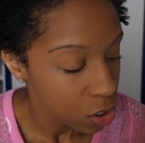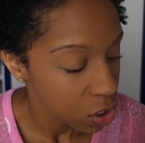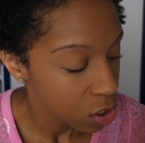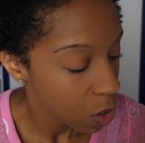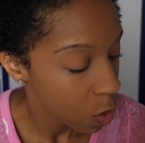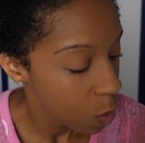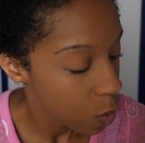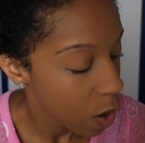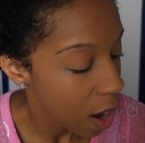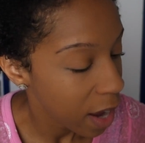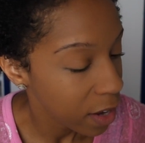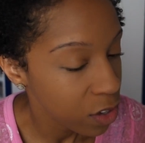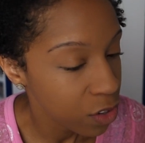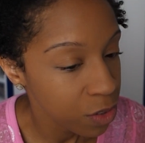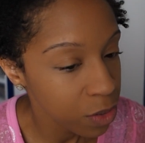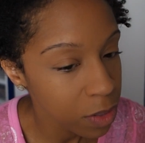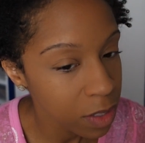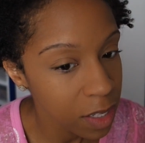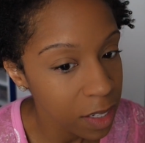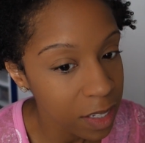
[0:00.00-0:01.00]
So I
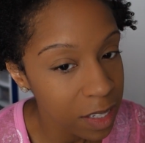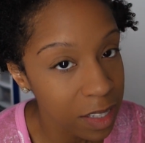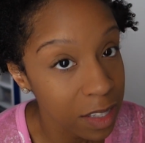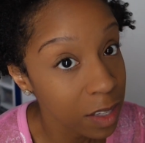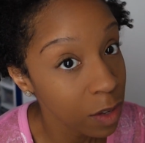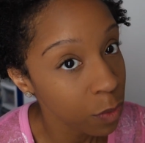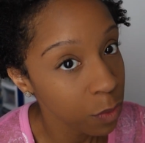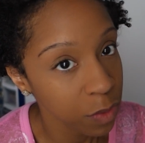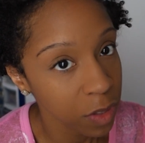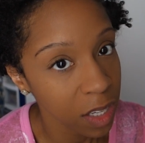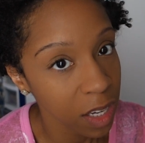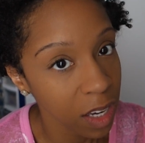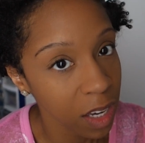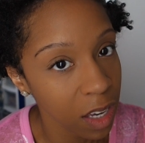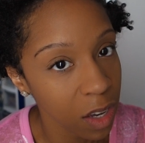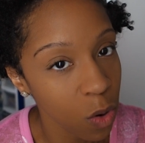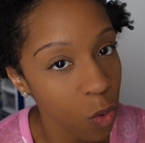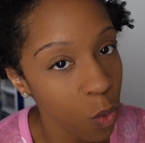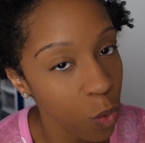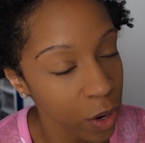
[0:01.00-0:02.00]
use this
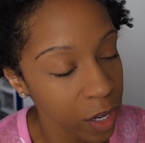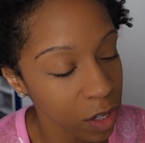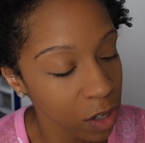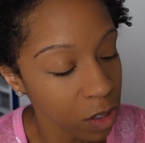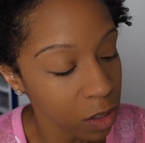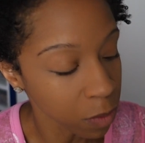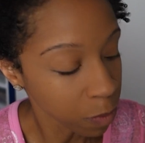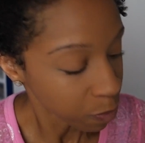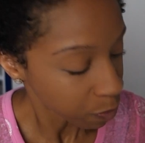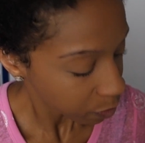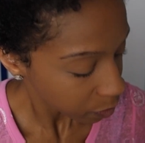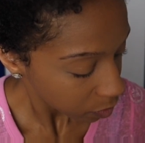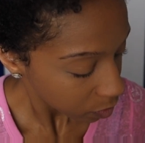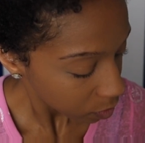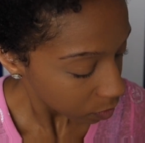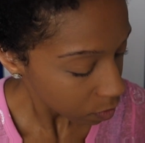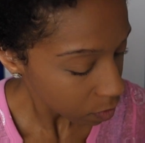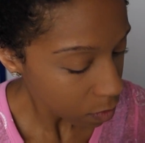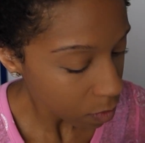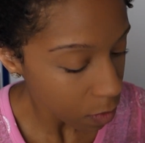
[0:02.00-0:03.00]
nifty oil
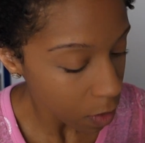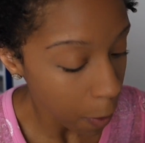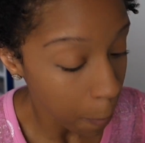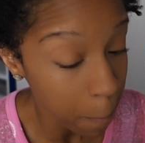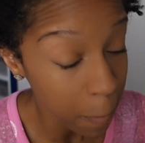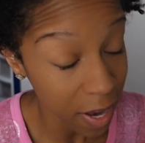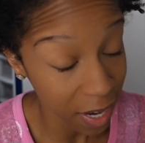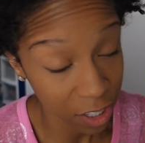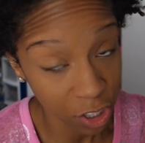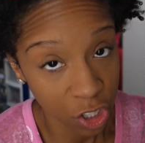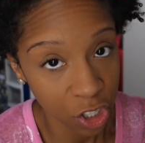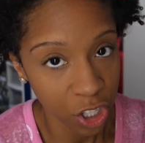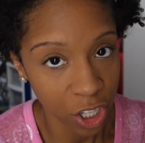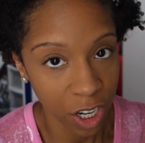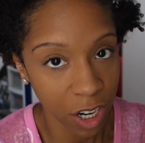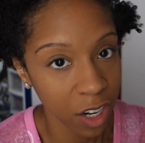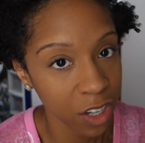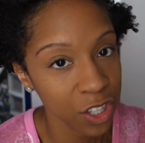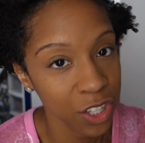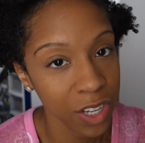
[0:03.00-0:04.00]

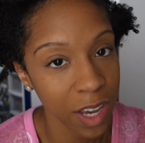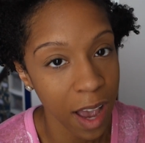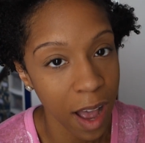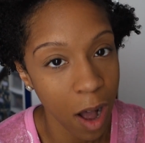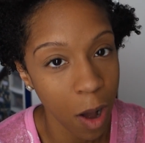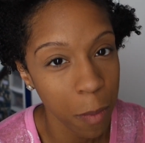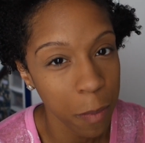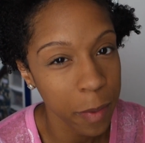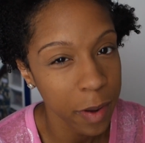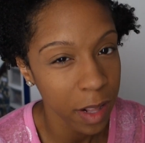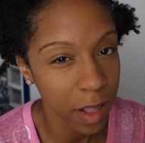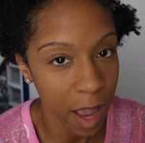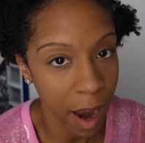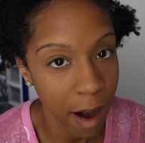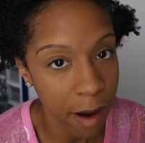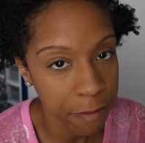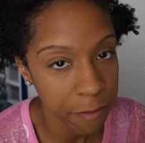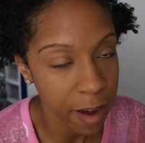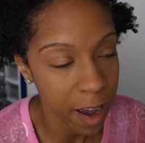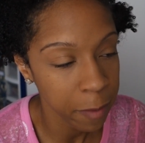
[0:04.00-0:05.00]
mixture to help
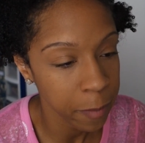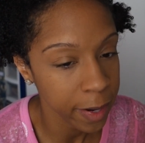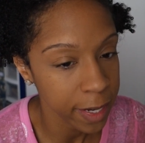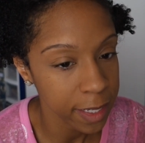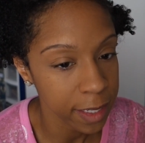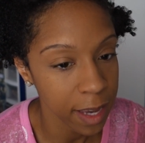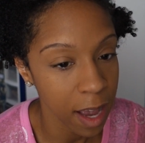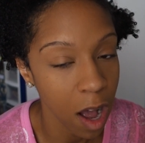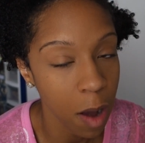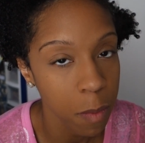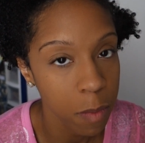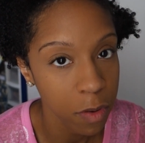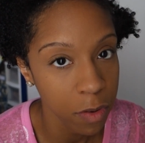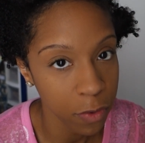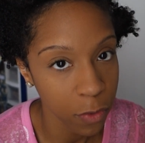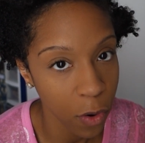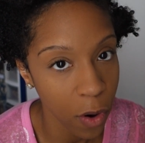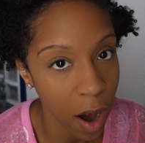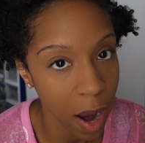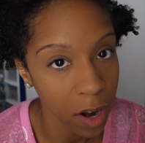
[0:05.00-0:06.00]
clarify my scalp
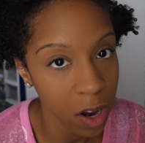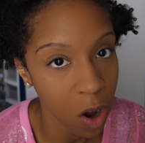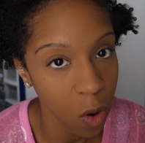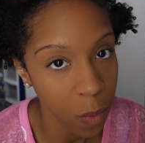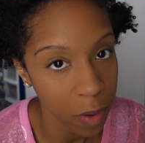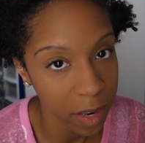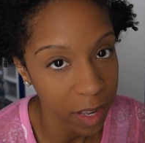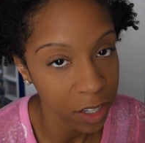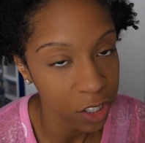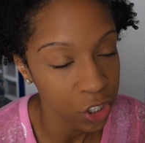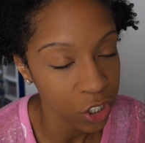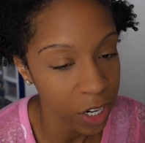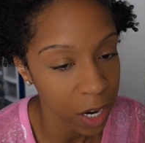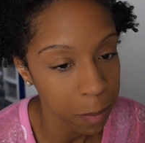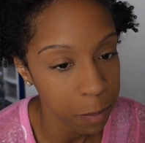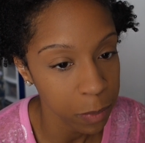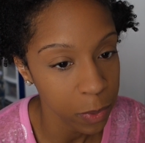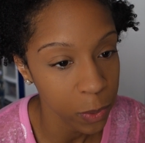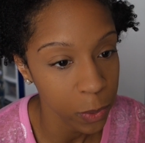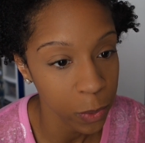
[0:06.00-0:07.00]
before I go in and
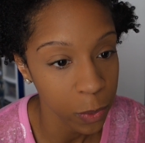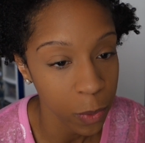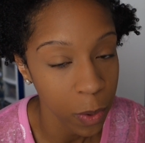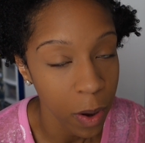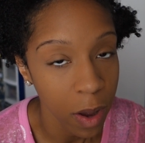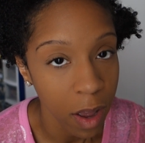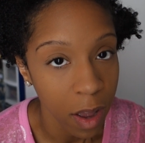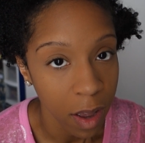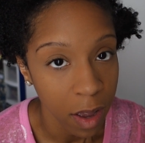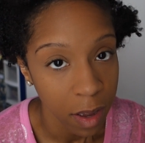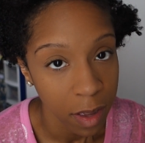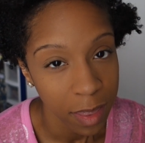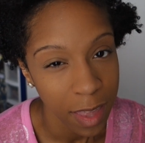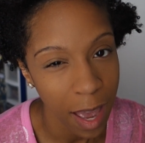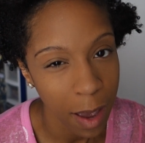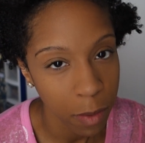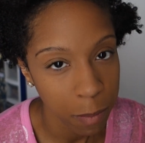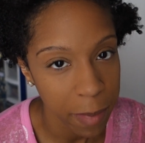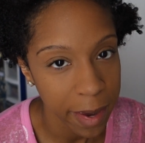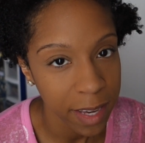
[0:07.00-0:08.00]
shampoo.
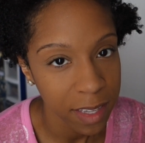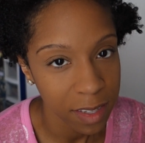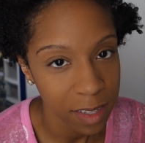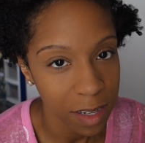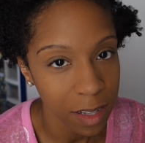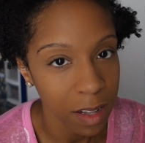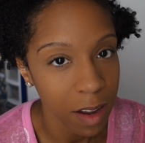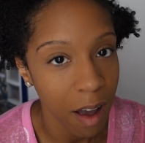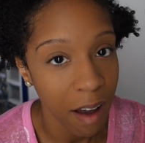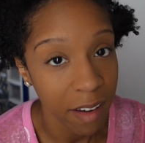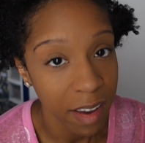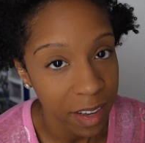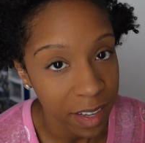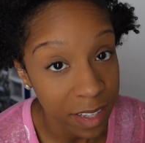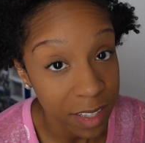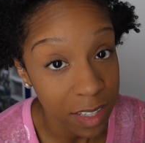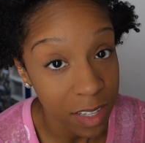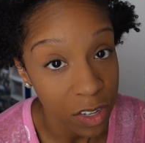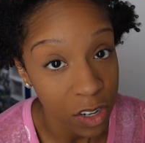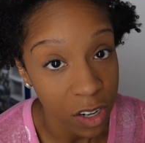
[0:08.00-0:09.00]
That makes it a lot
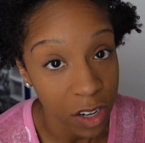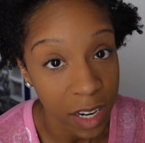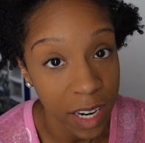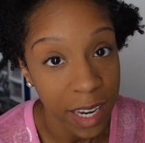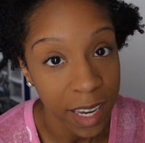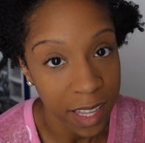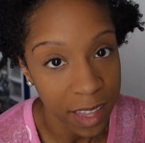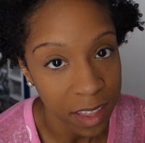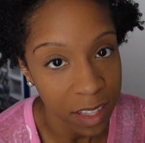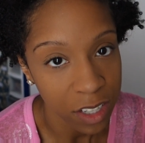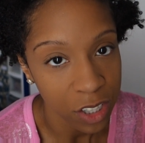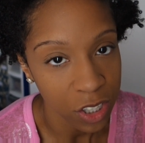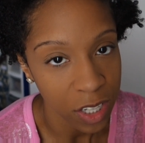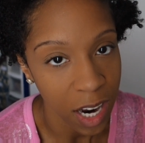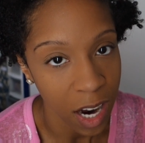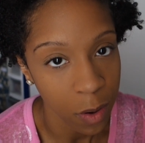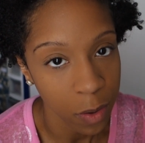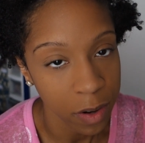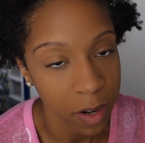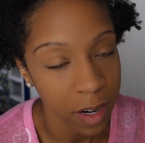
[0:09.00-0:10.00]
easier in the
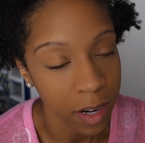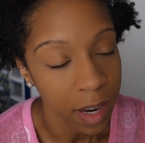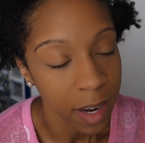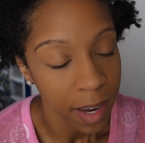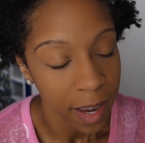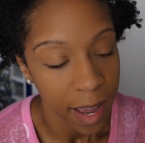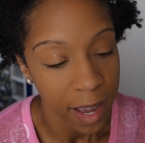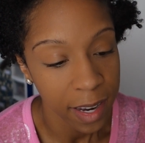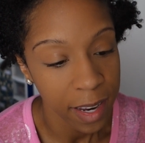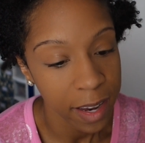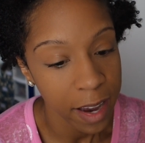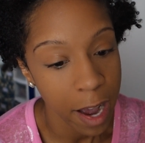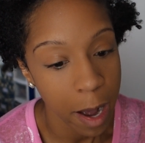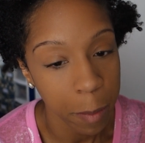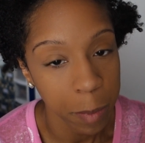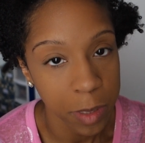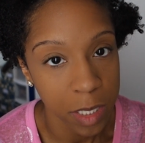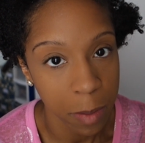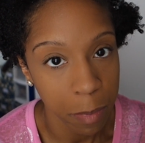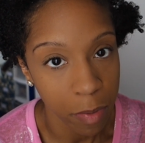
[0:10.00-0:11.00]
shower, and it
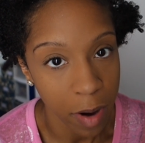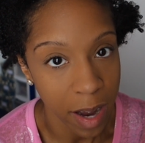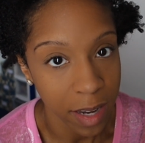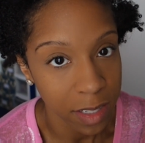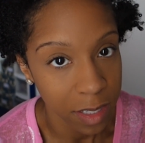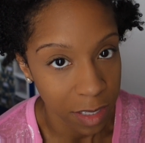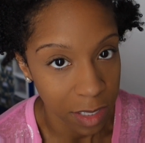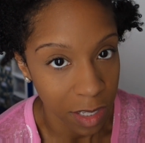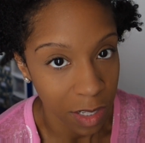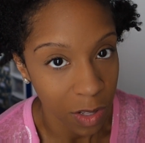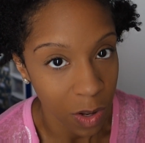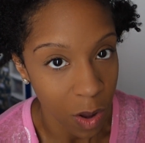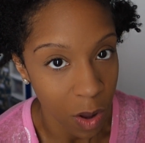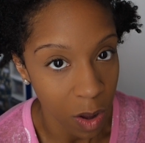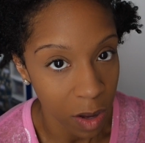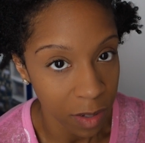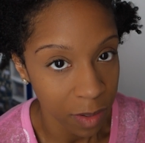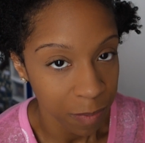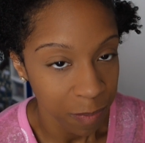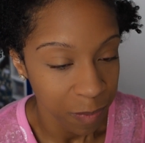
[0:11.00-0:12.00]
helps the process
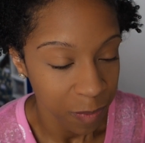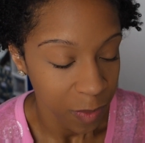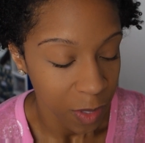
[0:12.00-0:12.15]
along.